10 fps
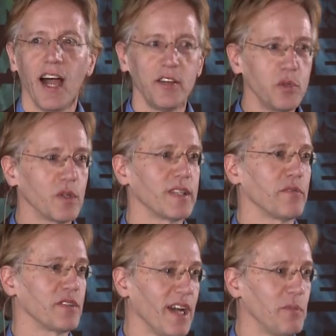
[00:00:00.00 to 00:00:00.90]
I do not
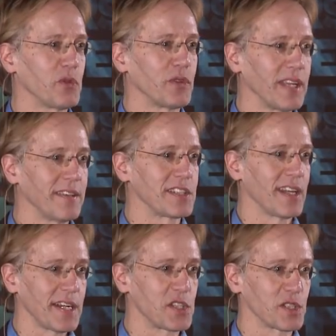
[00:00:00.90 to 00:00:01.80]
have time to attend his
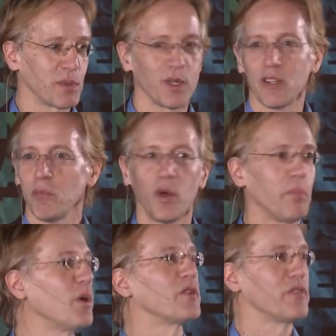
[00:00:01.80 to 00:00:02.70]
lectures because I have more
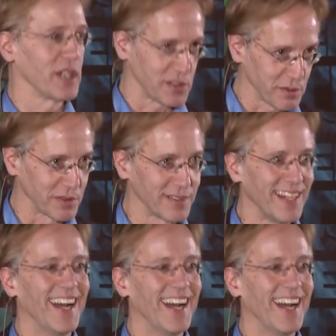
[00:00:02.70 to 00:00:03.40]
important things to do.